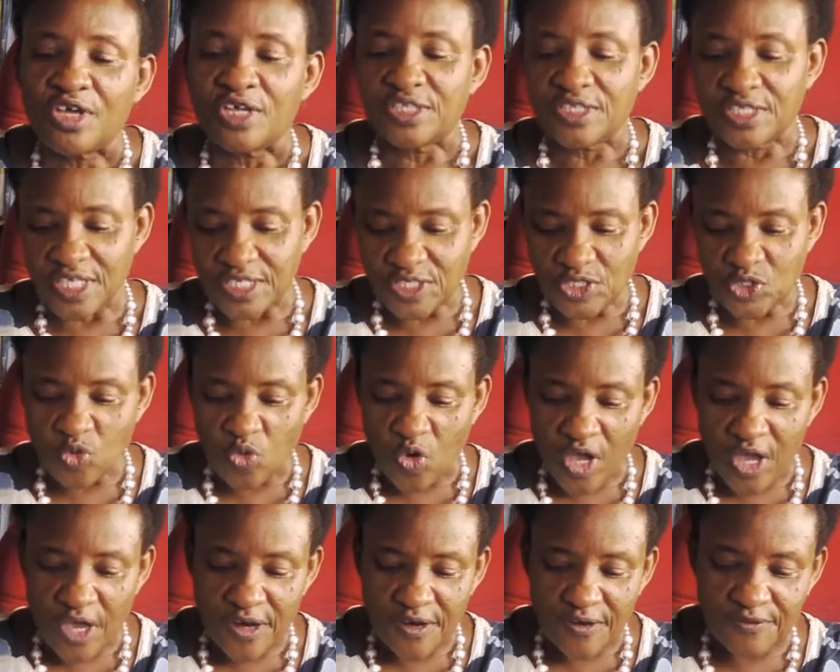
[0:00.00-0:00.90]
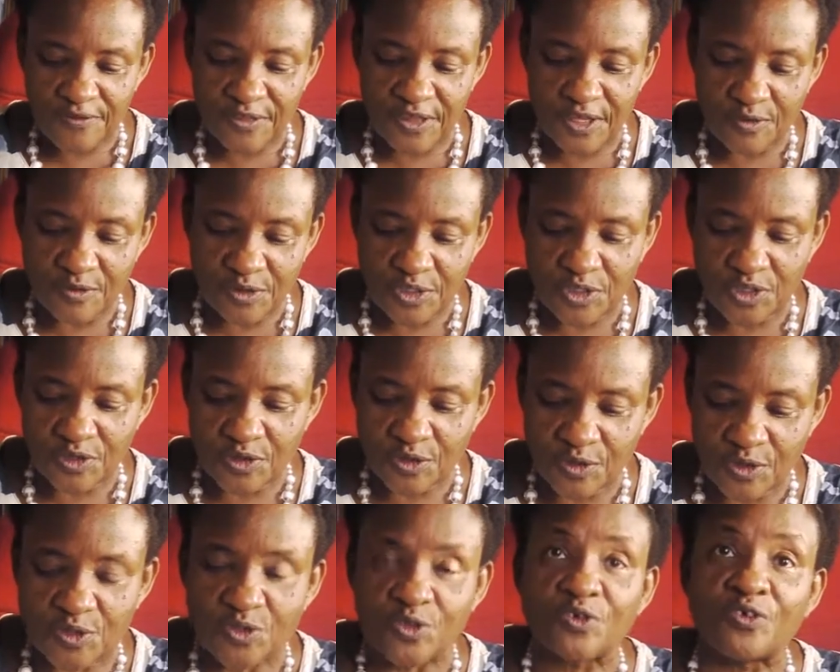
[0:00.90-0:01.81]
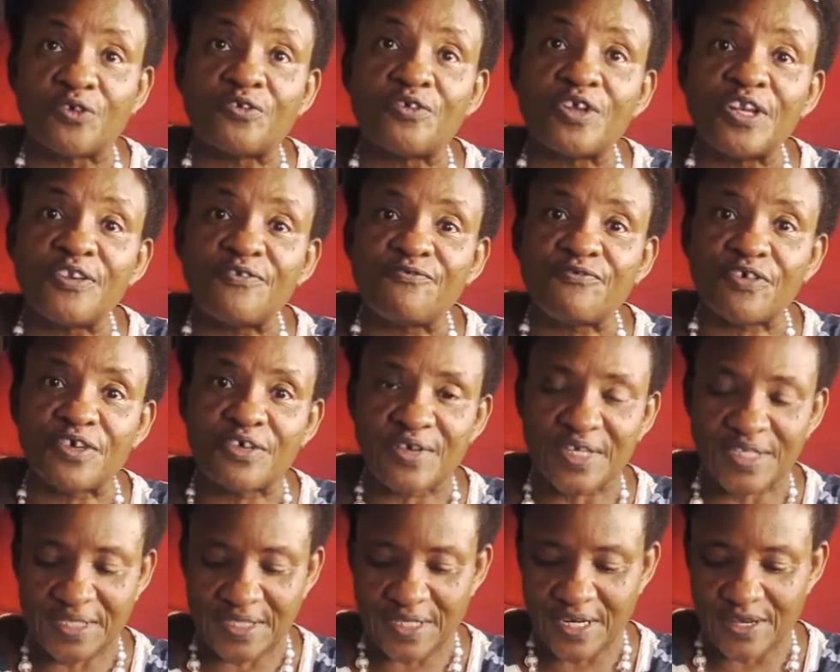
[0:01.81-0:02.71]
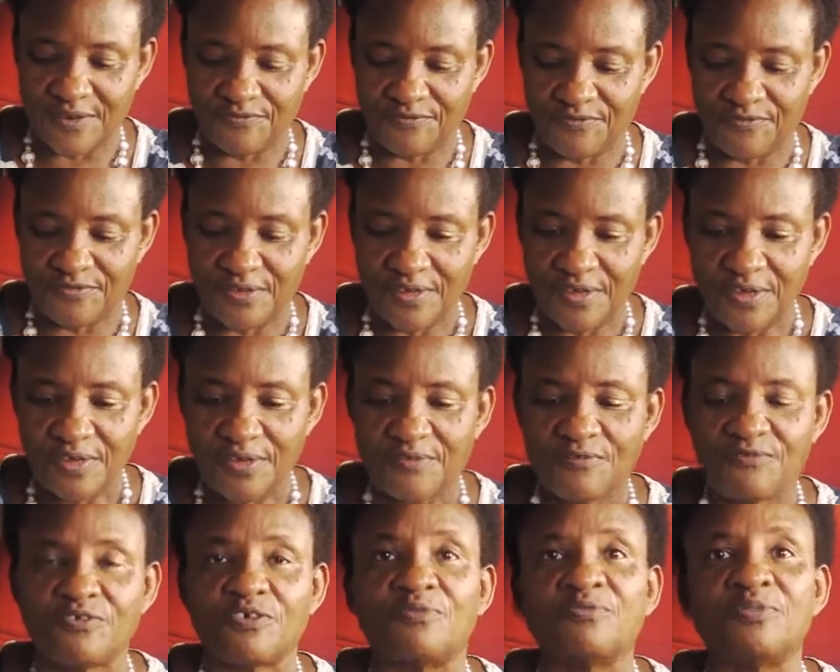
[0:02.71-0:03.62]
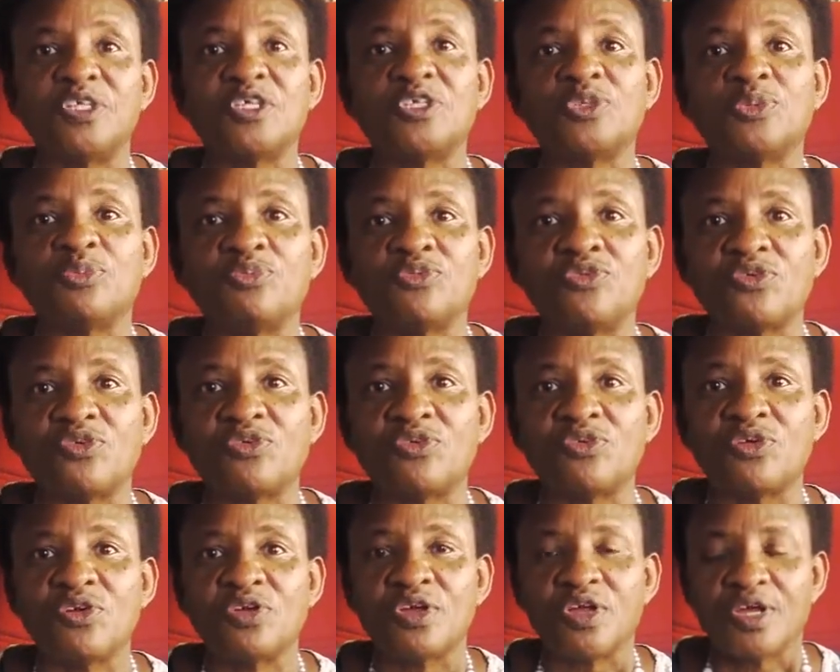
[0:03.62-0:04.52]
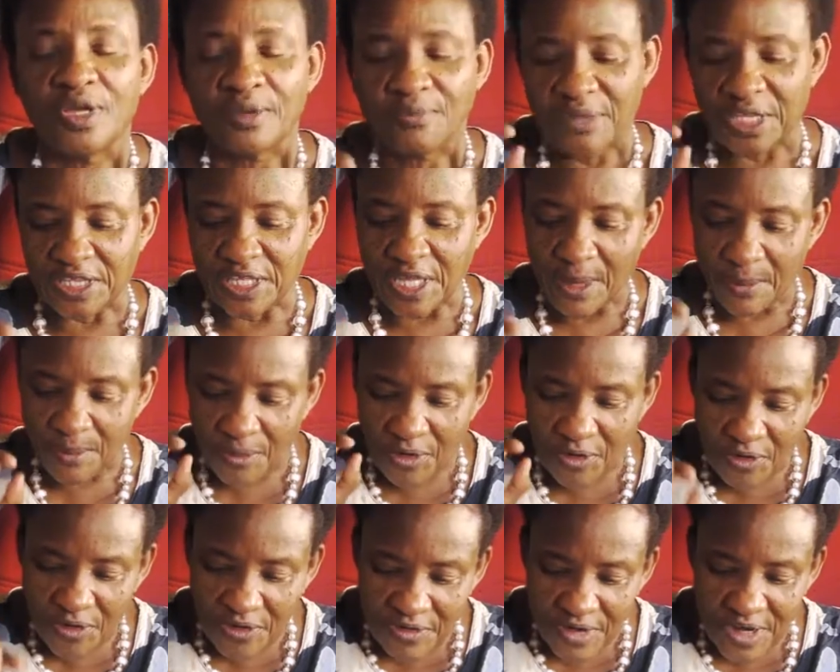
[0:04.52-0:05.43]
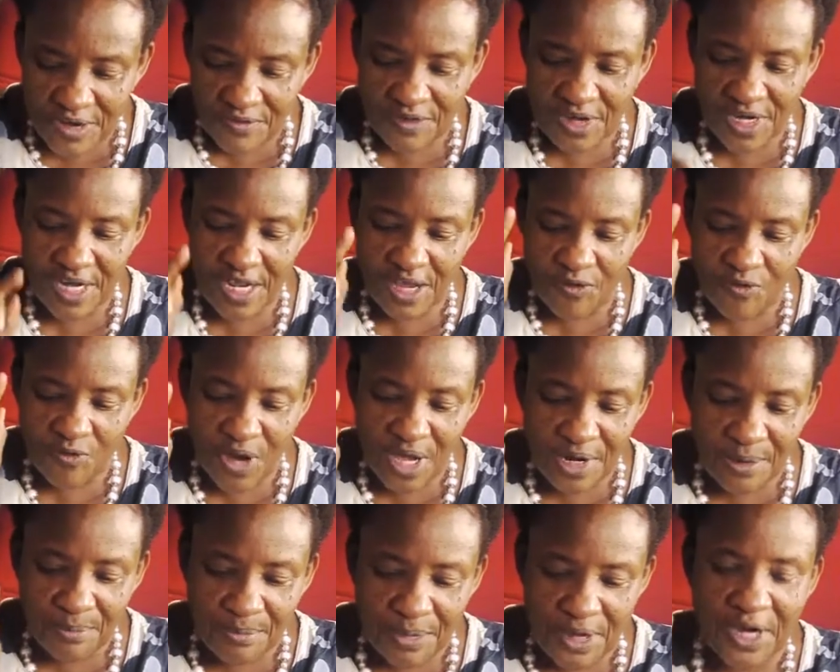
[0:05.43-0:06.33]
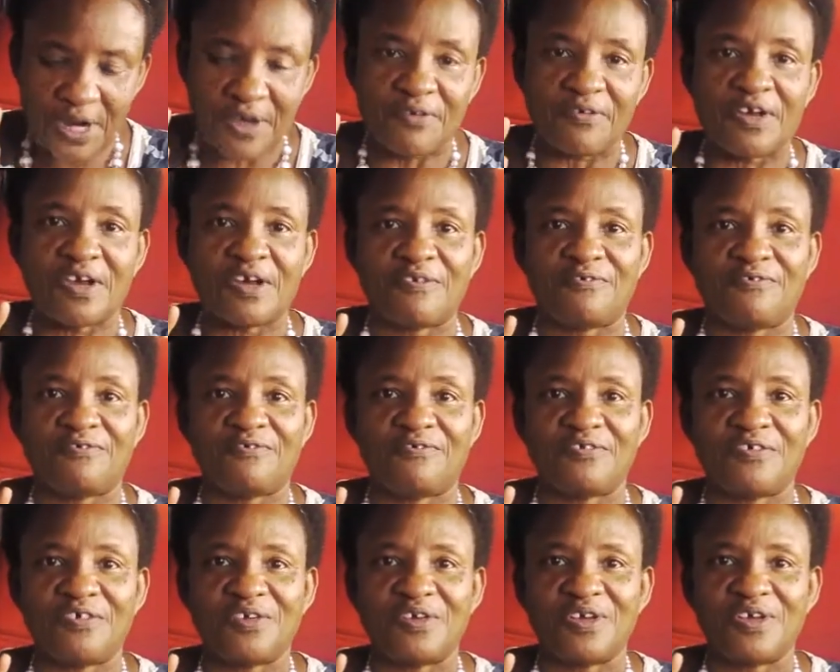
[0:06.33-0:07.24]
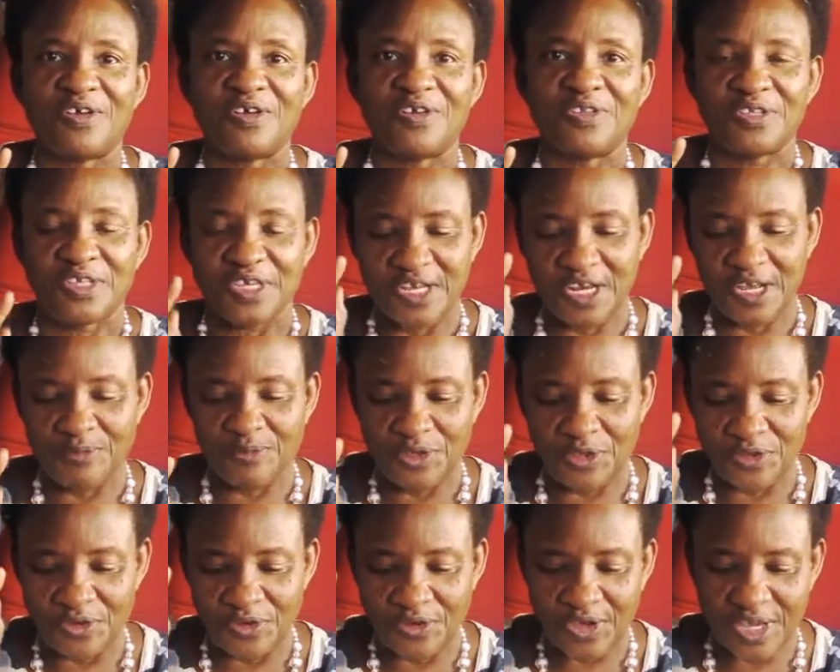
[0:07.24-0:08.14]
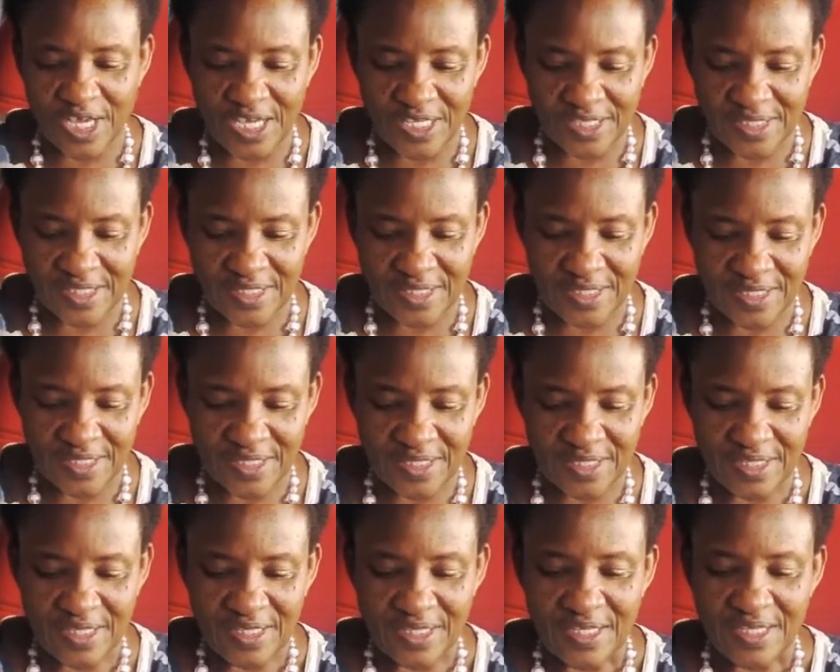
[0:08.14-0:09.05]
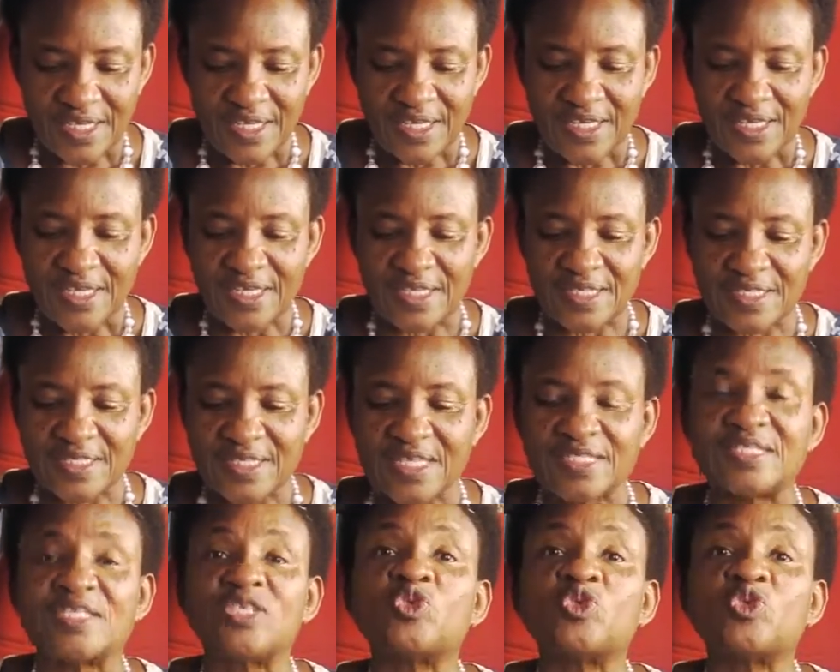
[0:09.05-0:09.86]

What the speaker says: Just one thing which you'll also read for yourself from this book, but I'm only reading one paragraph to help you locate it, is that